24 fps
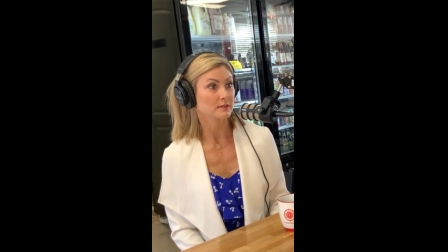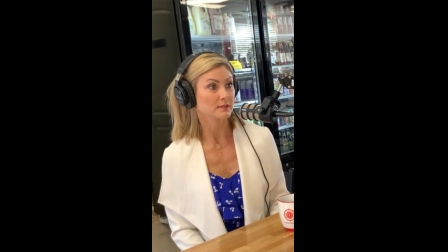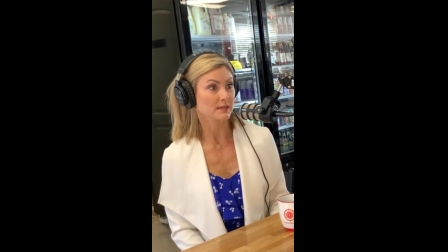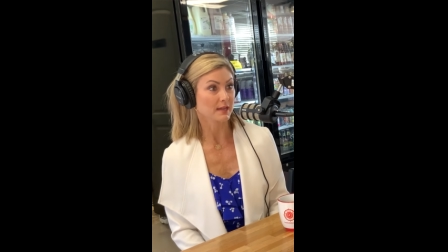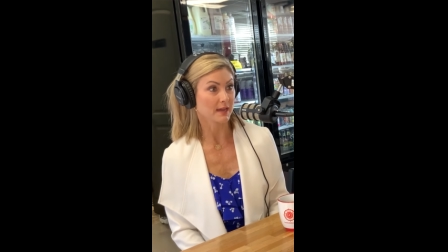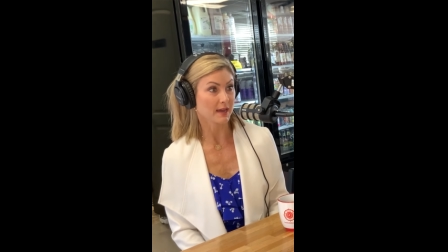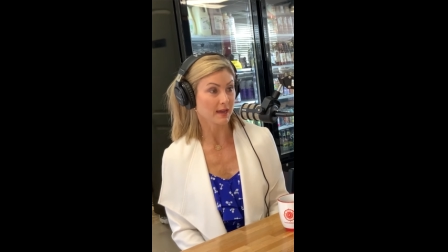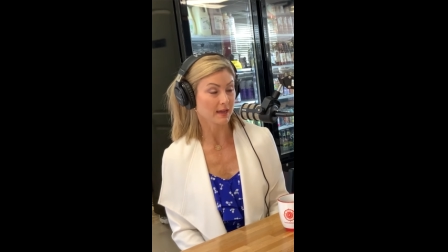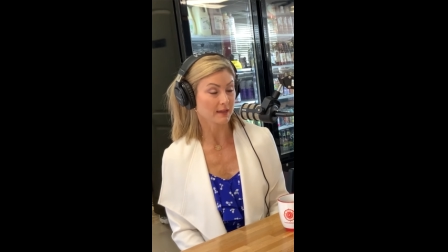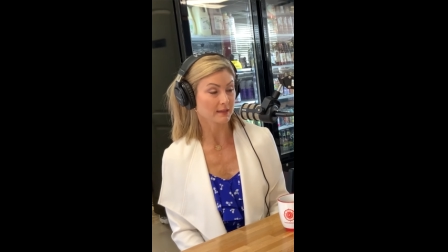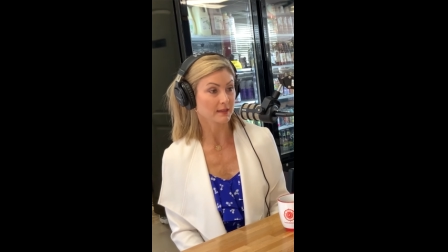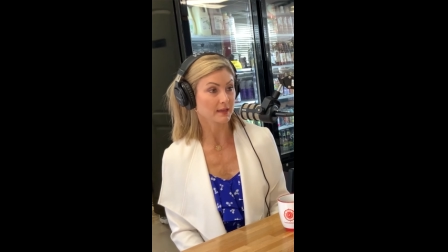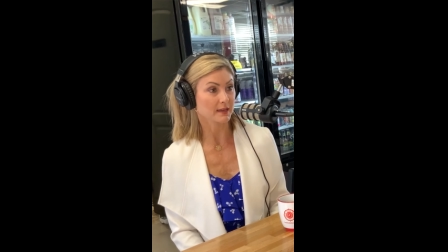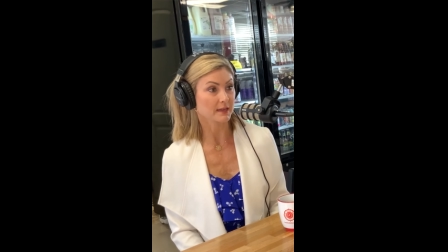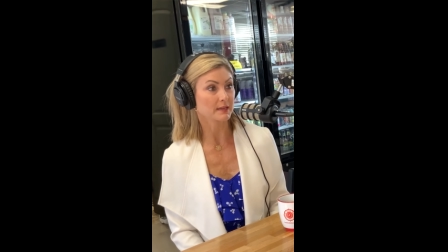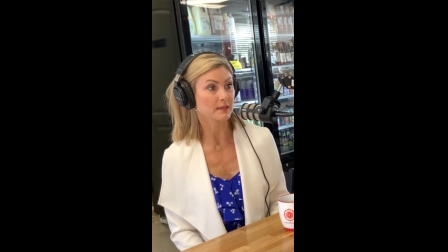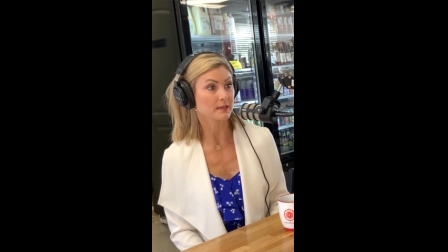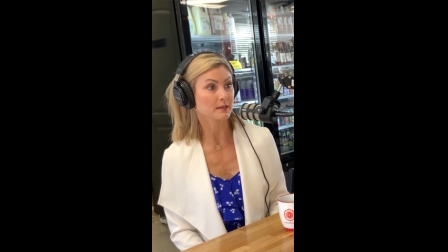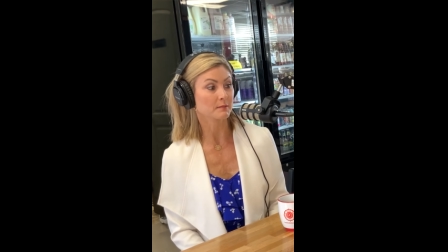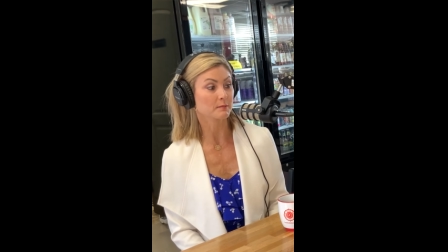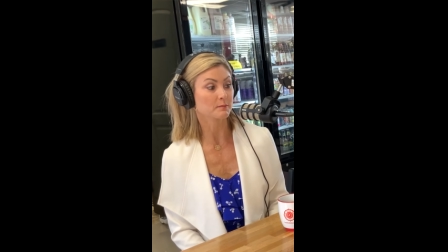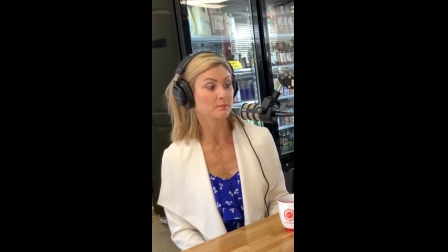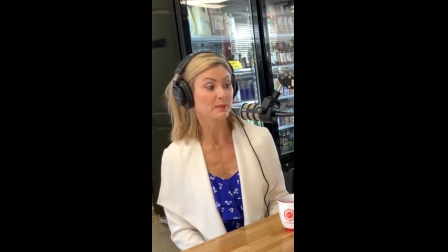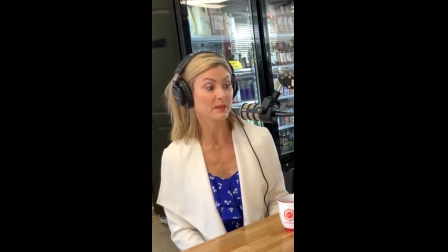to highlight
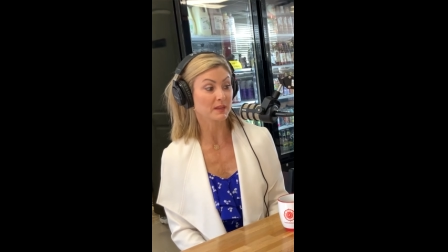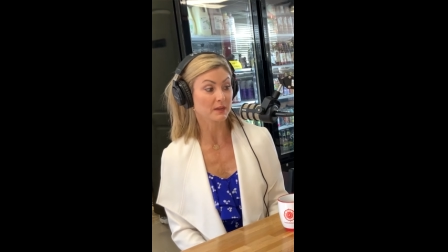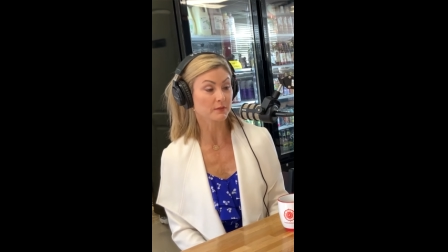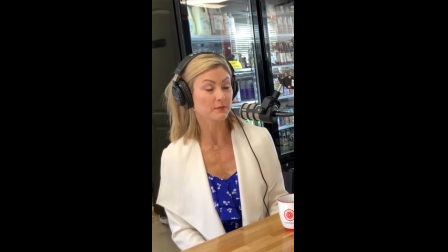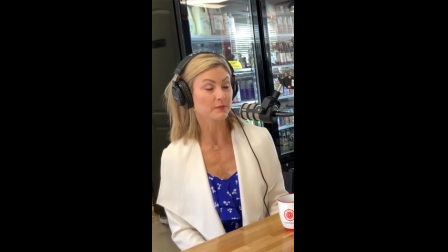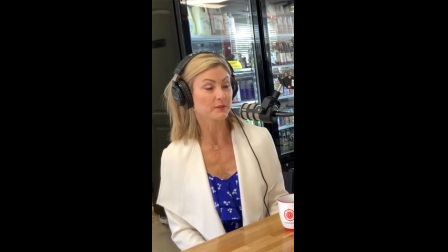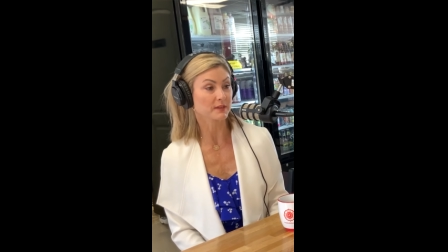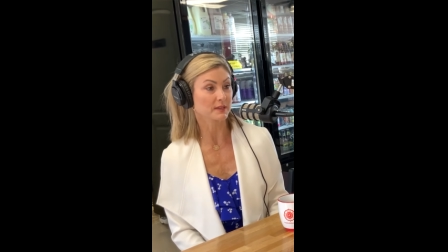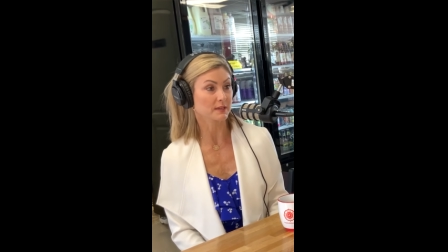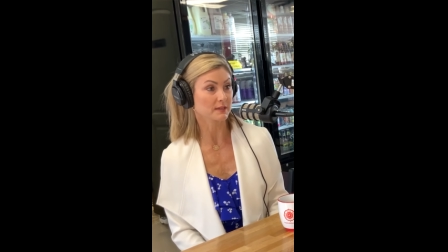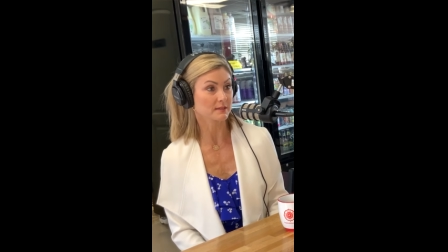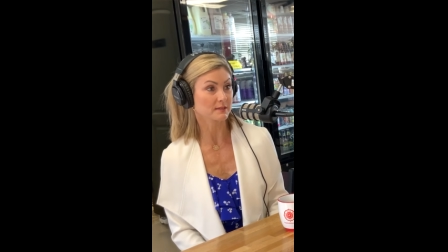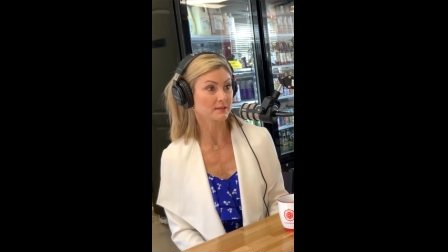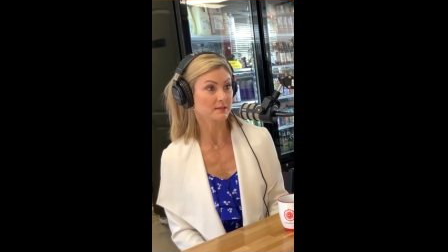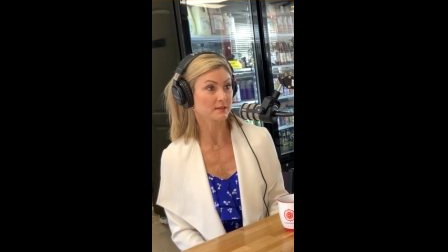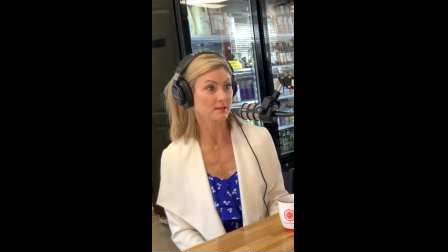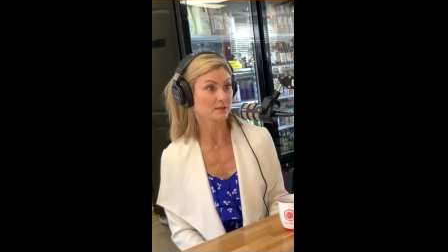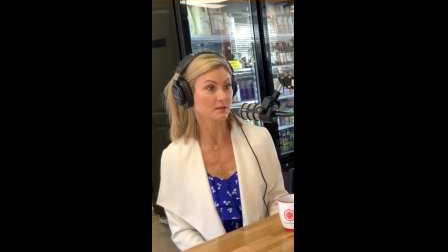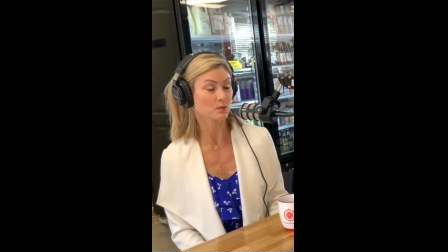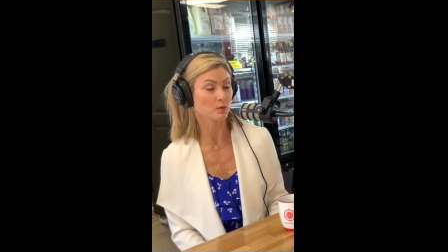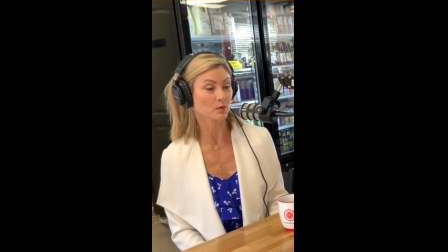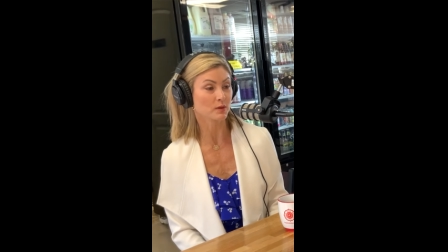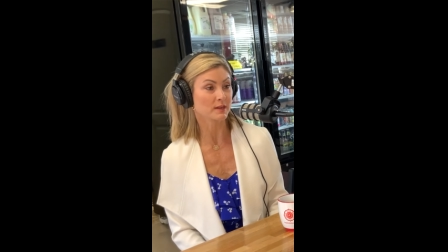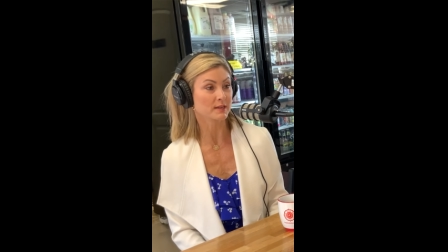and benefit
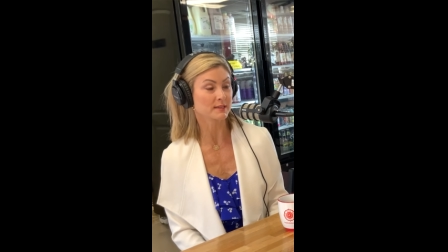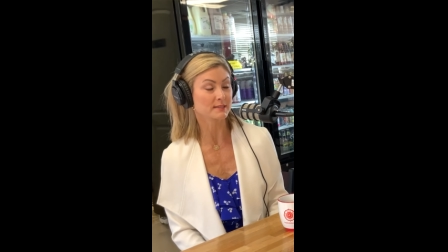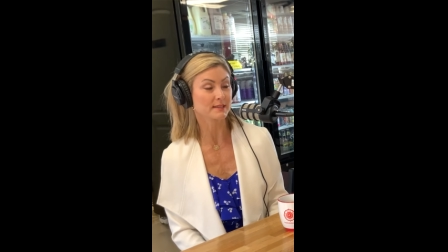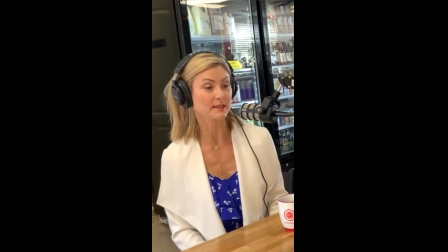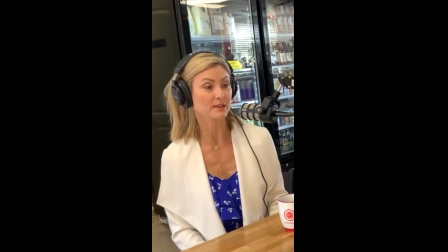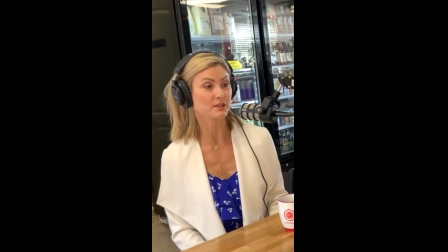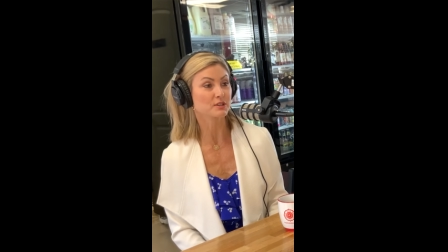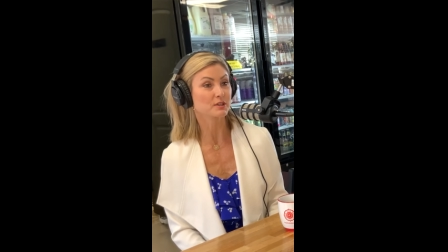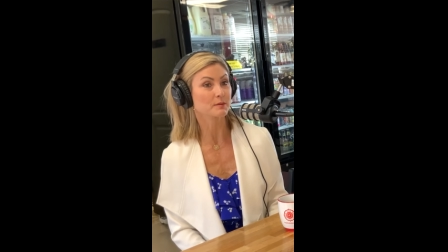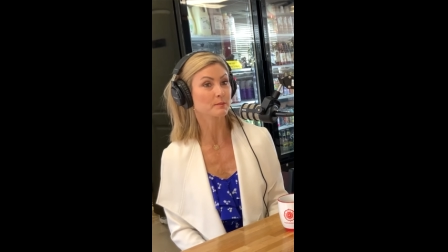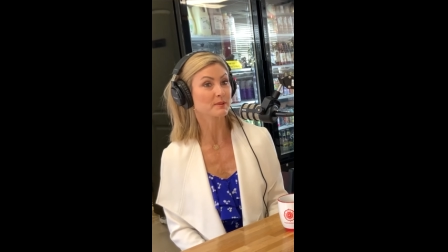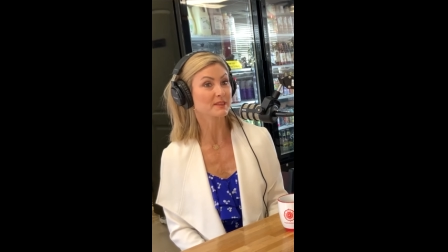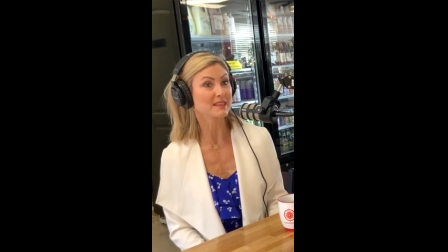this organization.